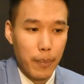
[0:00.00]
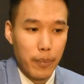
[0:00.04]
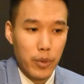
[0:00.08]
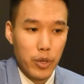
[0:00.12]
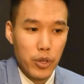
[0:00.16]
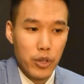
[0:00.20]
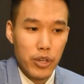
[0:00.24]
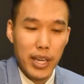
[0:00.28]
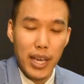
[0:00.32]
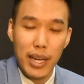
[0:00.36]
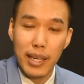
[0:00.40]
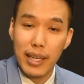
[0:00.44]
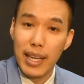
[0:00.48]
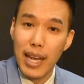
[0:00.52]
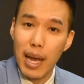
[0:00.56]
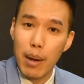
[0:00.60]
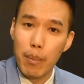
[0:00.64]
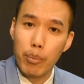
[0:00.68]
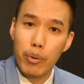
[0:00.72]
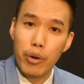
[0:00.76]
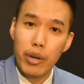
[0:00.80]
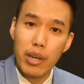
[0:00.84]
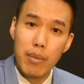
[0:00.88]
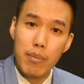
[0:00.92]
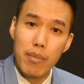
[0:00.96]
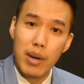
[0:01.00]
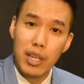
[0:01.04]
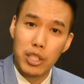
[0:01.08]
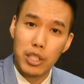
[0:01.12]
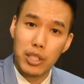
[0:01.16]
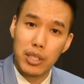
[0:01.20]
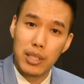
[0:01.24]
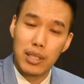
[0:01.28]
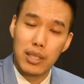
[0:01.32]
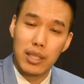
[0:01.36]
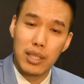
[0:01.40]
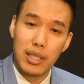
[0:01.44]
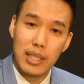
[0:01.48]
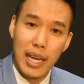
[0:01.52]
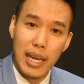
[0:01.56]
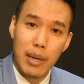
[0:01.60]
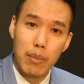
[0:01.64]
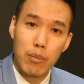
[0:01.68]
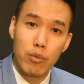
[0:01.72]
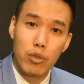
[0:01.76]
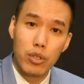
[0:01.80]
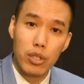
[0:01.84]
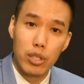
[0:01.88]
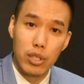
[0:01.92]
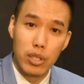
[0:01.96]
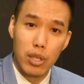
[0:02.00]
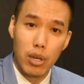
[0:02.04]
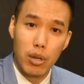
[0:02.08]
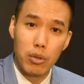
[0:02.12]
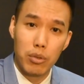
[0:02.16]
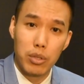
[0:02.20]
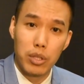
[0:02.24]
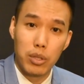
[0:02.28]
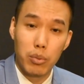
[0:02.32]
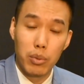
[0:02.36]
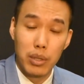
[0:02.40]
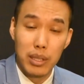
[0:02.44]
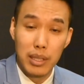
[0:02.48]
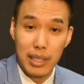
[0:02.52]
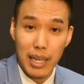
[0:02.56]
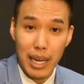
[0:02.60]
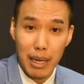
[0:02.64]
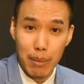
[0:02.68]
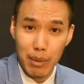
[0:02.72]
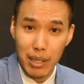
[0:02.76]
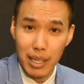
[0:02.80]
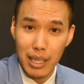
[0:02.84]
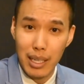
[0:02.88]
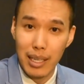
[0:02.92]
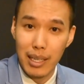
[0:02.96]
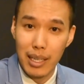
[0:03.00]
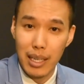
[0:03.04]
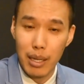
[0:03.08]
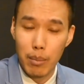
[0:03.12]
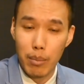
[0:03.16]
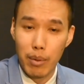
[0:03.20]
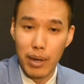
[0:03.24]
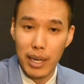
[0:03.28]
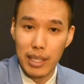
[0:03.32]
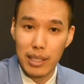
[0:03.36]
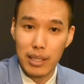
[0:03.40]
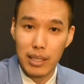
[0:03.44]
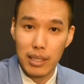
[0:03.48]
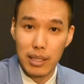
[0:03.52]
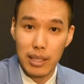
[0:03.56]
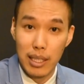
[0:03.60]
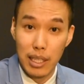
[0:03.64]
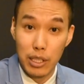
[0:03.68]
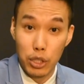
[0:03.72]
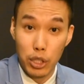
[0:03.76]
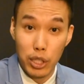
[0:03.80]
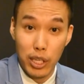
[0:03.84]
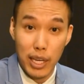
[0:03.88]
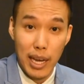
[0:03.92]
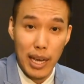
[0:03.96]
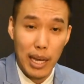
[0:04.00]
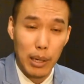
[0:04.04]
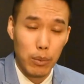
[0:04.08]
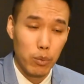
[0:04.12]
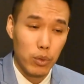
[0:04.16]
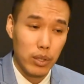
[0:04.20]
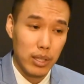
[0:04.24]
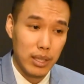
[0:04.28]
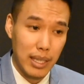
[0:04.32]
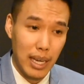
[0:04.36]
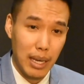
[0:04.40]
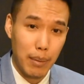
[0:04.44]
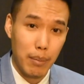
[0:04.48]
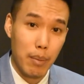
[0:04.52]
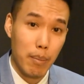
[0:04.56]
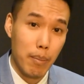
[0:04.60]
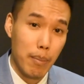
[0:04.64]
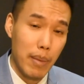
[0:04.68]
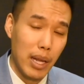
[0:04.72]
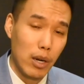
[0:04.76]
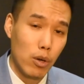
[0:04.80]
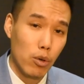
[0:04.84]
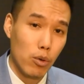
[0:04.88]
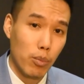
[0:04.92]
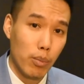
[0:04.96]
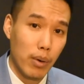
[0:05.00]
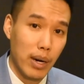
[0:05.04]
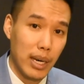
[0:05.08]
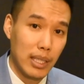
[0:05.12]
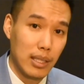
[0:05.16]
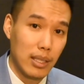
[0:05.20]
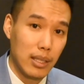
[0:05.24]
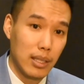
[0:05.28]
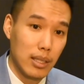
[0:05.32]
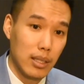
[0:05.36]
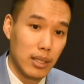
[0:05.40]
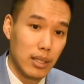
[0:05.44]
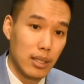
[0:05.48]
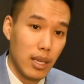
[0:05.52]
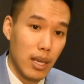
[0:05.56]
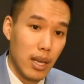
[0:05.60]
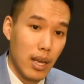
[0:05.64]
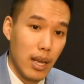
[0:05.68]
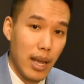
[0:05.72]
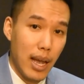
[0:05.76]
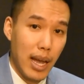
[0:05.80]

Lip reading: You can get pretty much the same results with Damon Clear braces as you can with Damon Metal braces.